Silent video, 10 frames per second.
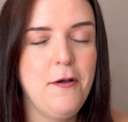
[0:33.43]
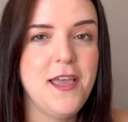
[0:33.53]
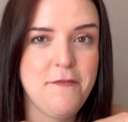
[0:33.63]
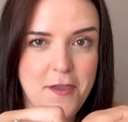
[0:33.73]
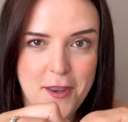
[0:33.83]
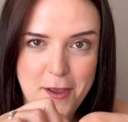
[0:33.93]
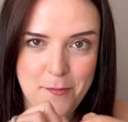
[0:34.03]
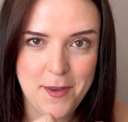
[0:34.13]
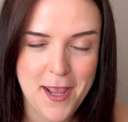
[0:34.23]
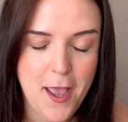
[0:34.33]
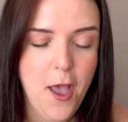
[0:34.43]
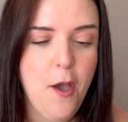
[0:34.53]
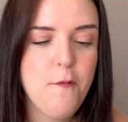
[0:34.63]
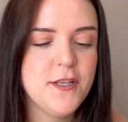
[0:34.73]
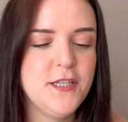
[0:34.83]
if you can open it,
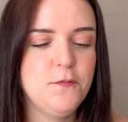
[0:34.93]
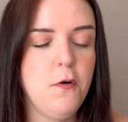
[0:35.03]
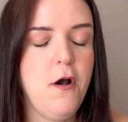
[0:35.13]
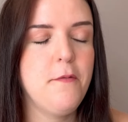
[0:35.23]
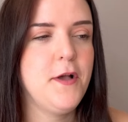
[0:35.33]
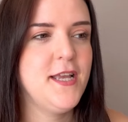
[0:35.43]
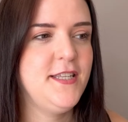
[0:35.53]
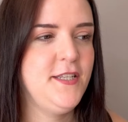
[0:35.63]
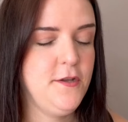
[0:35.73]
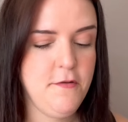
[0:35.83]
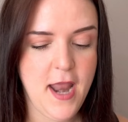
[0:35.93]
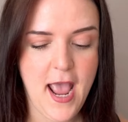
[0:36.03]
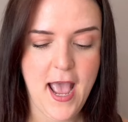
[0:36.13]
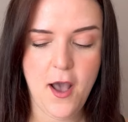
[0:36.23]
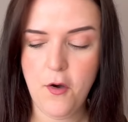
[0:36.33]
which is what I'm going to do
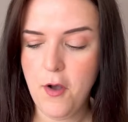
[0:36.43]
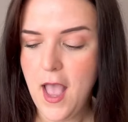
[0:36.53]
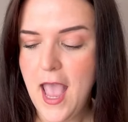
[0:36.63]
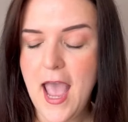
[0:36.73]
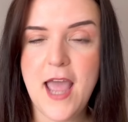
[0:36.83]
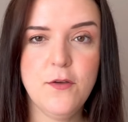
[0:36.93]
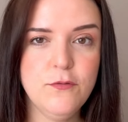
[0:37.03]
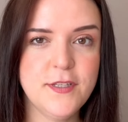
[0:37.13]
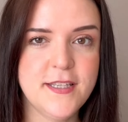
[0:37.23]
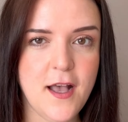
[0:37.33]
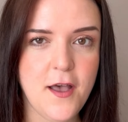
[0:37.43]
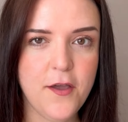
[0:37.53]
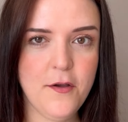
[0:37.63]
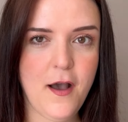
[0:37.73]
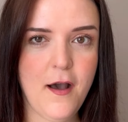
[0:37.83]
now. And
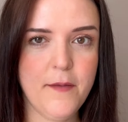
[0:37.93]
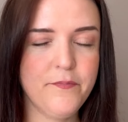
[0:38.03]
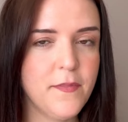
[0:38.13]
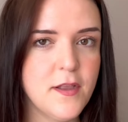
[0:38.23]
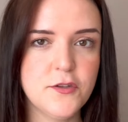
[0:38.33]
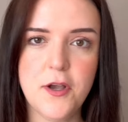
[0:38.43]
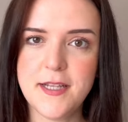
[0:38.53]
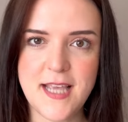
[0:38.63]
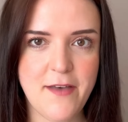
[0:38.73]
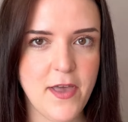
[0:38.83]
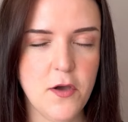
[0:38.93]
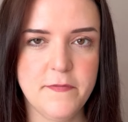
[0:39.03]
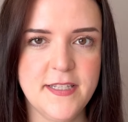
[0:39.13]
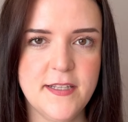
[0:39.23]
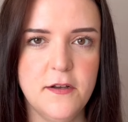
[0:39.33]
also, I'm trying to have a
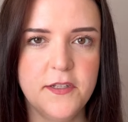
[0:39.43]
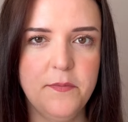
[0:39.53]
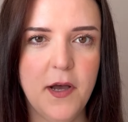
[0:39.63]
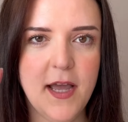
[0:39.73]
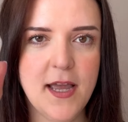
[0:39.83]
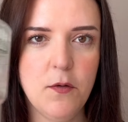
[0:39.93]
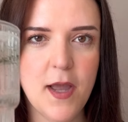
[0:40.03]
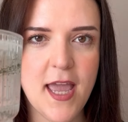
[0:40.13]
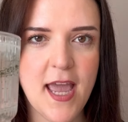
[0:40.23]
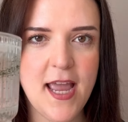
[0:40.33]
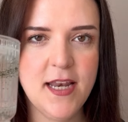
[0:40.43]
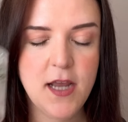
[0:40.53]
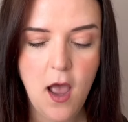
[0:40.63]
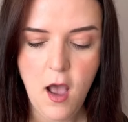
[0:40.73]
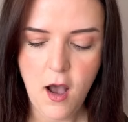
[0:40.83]
healthy start to my weekend.
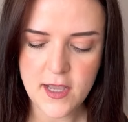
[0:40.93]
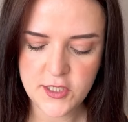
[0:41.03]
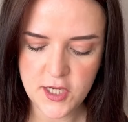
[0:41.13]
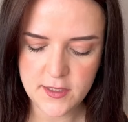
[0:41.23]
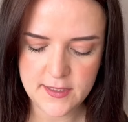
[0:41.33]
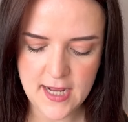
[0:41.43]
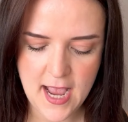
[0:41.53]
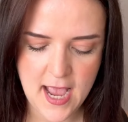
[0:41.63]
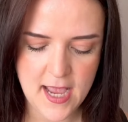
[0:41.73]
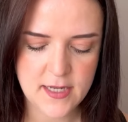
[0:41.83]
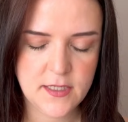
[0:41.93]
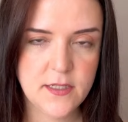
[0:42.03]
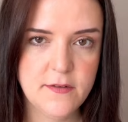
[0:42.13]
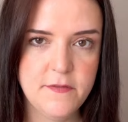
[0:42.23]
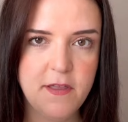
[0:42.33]
I just had,
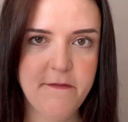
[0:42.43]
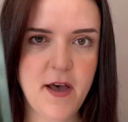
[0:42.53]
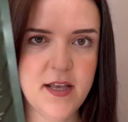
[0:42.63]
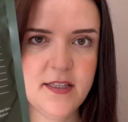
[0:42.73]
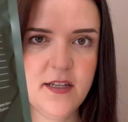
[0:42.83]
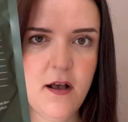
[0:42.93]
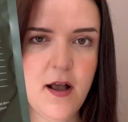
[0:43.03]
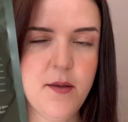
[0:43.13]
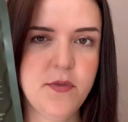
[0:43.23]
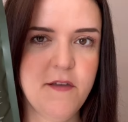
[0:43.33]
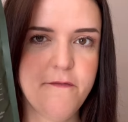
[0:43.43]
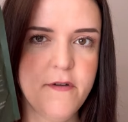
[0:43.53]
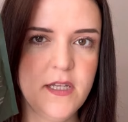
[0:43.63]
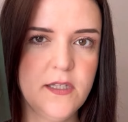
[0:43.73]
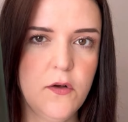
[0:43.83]
for the first time, the
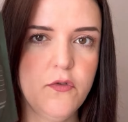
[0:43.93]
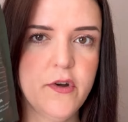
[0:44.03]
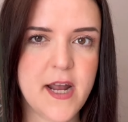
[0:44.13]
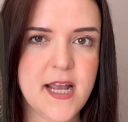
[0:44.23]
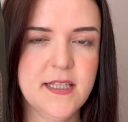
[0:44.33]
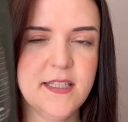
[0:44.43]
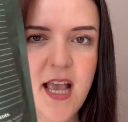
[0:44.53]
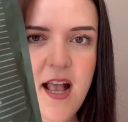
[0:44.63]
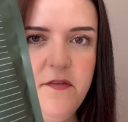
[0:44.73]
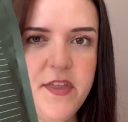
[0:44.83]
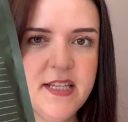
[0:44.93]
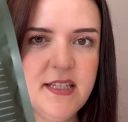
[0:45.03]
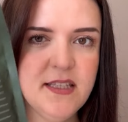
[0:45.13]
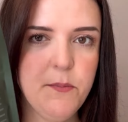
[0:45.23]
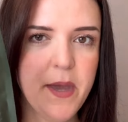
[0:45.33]
Free Soul Greens.
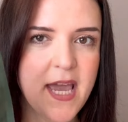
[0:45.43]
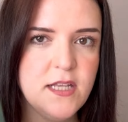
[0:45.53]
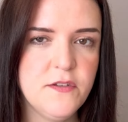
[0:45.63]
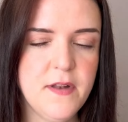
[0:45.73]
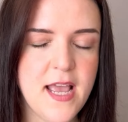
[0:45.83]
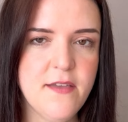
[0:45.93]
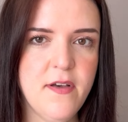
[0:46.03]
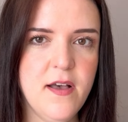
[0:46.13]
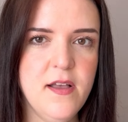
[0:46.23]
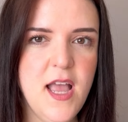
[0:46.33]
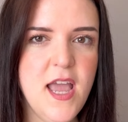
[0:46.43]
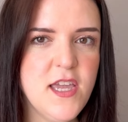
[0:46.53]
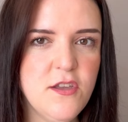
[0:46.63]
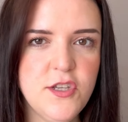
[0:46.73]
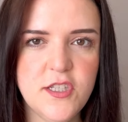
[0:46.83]
This is the peach flavour.
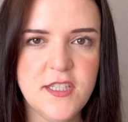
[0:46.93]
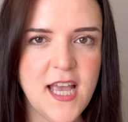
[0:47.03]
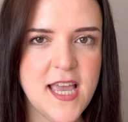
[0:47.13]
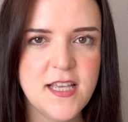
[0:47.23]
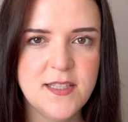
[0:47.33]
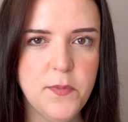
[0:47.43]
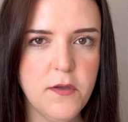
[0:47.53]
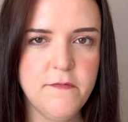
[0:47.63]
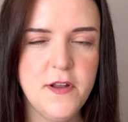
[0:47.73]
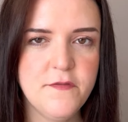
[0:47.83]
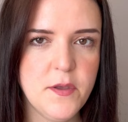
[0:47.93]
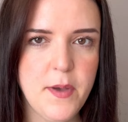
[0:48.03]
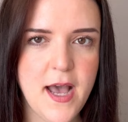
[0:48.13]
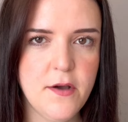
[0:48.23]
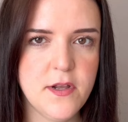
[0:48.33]
You just take a spoonful of the
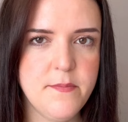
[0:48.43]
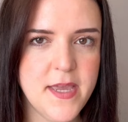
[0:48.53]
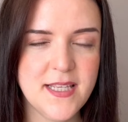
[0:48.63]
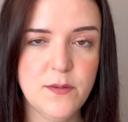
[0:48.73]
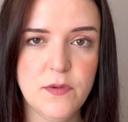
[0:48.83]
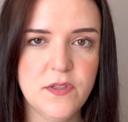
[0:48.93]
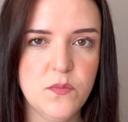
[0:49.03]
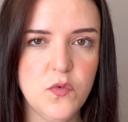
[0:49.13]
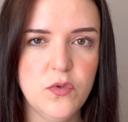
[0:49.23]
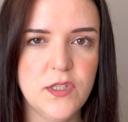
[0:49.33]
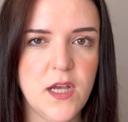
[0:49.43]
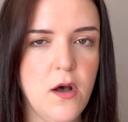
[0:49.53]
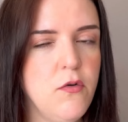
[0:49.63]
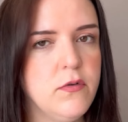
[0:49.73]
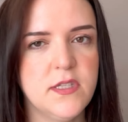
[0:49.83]
powder, mix it with some water
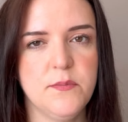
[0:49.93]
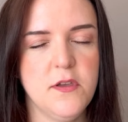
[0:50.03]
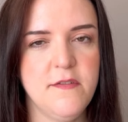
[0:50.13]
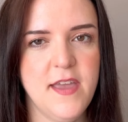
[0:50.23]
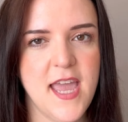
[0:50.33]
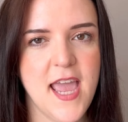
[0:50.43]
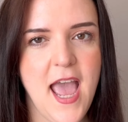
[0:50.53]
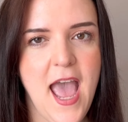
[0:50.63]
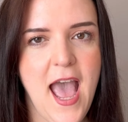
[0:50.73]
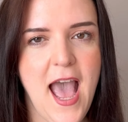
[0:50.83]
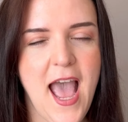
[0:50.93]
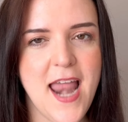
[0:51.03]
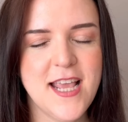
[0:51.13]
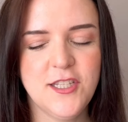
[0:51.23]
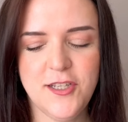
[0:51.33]
or a smoothie,
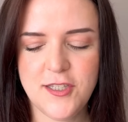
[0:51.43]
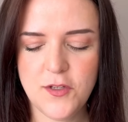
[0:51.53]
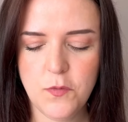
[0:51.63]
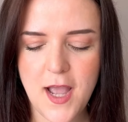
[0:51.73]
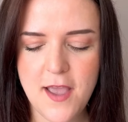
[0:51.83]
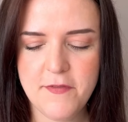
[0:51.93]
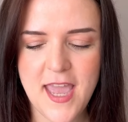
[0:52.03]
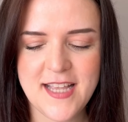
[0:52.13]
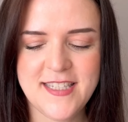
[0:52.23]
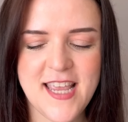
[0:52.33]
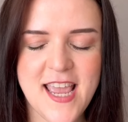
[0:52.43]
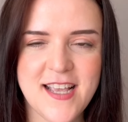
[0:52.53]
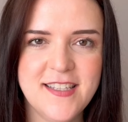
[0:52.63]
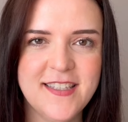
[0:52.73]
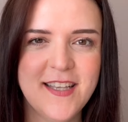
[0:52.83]
and it's just a way of
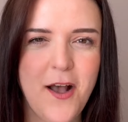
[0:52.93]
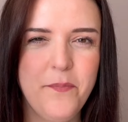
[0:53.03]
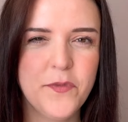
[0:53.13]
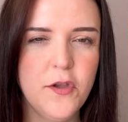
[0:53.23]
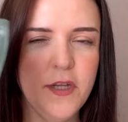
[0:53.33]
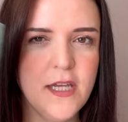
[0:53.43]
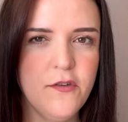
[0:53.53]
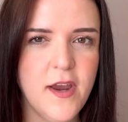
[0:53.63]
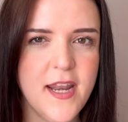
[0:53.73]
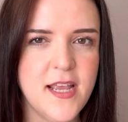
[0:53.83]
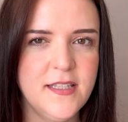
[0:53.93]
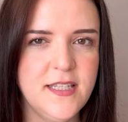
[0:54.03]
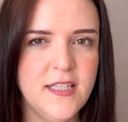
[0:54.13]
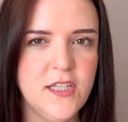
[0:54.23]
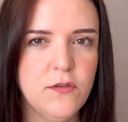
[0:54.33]
getting some good
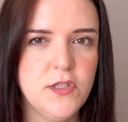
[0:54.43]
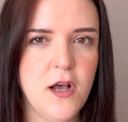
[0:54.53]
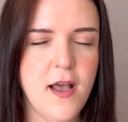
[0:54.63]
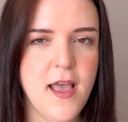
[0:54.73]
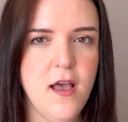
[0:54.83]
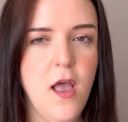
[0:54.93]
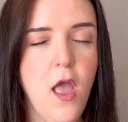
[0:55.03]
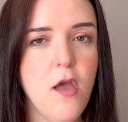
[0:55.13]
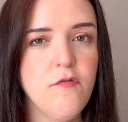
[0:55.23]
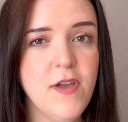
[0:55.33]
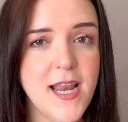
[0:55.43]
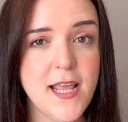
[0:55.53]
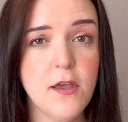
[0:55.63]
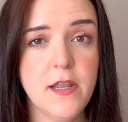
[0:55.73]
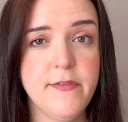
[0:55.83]
ingredients into your diet.
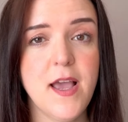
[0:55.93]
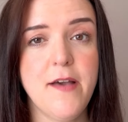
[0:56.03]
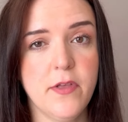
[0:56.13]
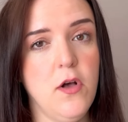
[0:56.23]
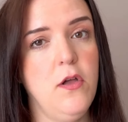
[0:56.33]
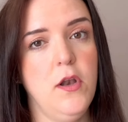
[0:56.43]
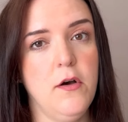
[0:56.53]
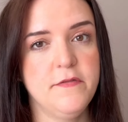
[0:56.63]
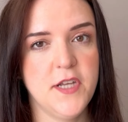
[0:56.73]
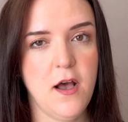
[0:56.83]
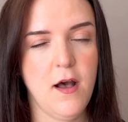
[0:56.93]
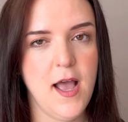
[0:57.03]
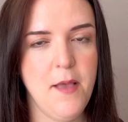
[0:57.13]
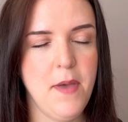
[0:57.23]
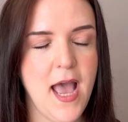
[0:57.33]
Really good if you haven't got a lot of
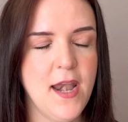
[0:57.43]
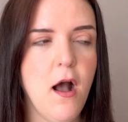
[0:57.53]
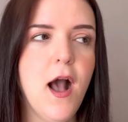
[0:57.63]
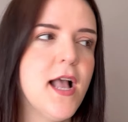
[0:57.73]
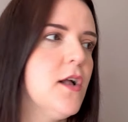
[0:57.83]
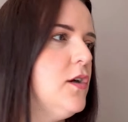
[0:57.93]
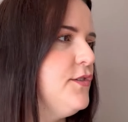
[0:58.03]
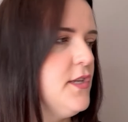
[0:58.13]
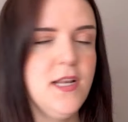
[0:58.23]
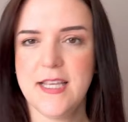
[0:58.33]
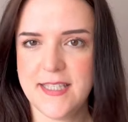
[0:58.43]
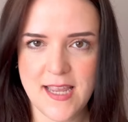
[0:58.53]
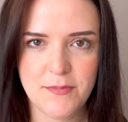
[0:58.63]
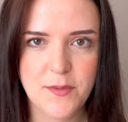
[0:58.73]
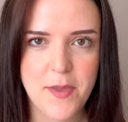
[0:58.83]
time, and I constantly
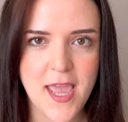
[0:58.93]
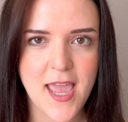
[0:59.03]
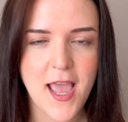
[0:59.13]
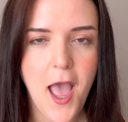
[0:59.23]
seem to be